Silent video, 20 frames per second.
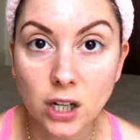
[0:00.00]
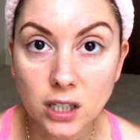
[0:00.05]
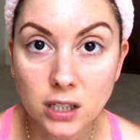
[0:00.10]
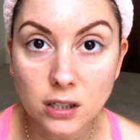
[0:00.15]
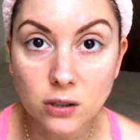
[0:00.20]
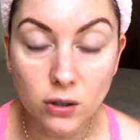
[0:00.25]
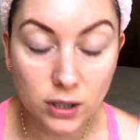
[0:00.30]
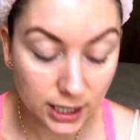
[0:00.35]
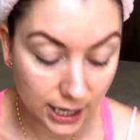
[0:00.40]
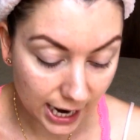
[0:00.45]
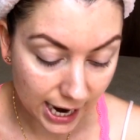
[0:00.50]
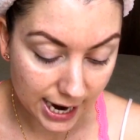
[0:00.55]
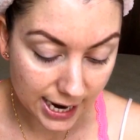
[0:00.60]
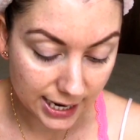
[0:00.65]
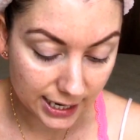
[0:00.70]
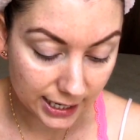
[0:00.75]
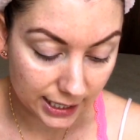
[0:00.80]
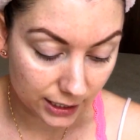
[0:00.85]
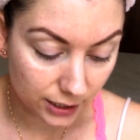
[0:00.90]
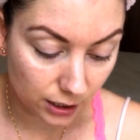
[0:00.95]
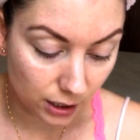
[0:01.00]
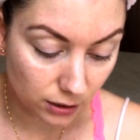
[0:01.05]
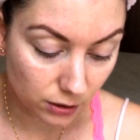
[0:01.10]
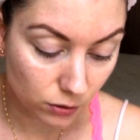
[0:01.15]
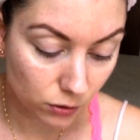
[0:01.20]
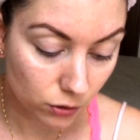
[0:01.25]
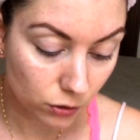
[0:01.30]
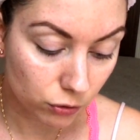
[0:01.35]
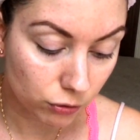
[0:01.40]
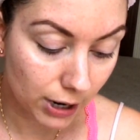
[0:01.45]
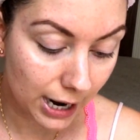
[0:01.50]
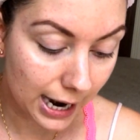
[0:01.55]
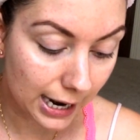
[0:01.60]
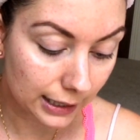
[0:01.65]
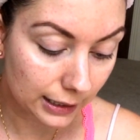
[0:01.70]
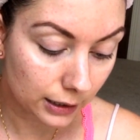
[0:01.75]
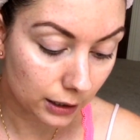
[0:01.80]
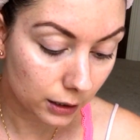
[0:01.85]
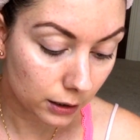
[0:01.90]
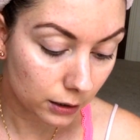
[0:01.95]
does not cake, it does not
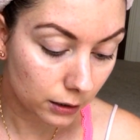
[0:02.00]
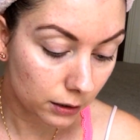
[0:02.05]
crack.